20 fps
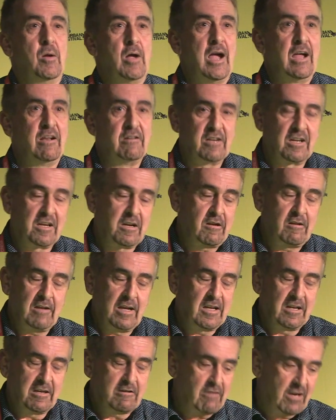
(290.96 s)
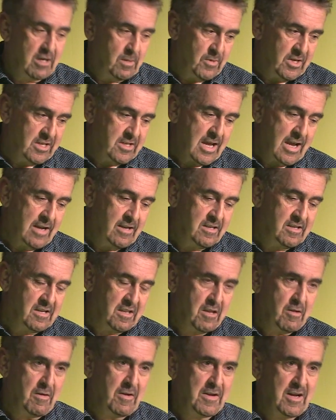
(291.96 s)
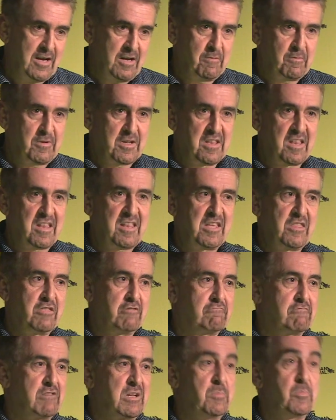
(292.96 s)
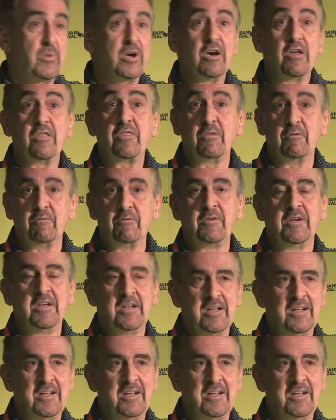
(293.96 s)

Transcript: and incredibly talented. So I kind of can see the rebirth of